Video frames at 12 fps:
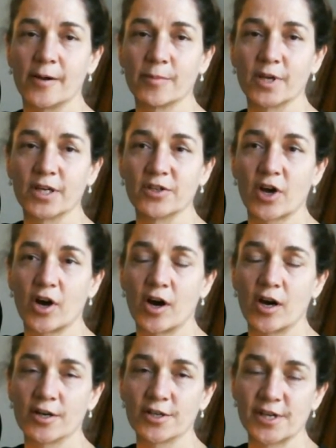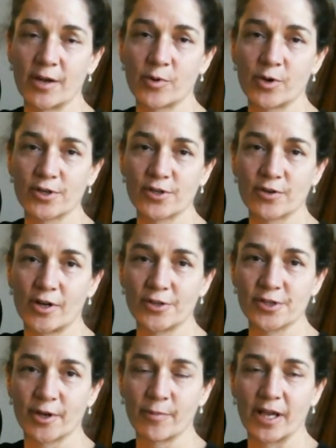Guitar soundboards are
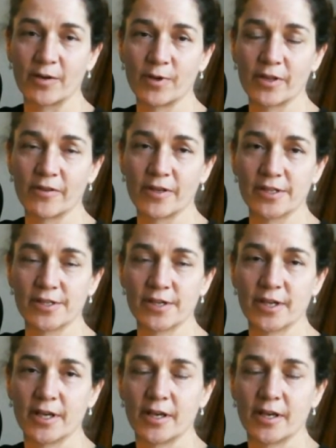also made with this.